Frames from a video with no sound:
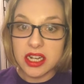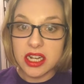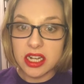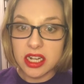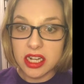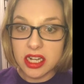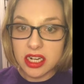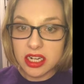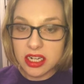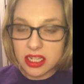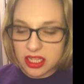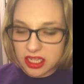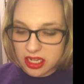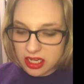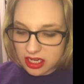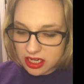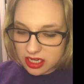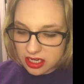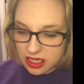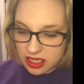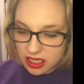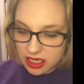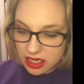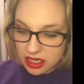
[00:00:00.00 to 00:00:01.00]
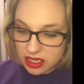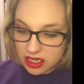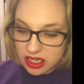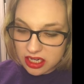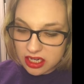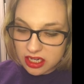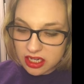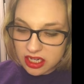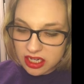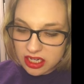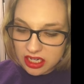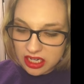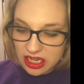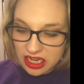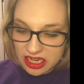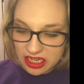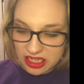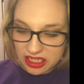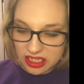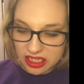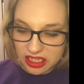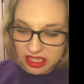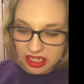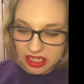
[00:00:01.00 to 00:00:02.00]
autumn waterline one
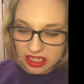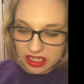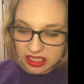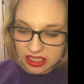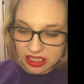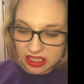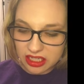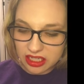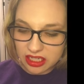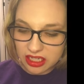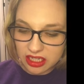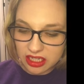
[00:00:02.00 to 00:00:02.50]
last time.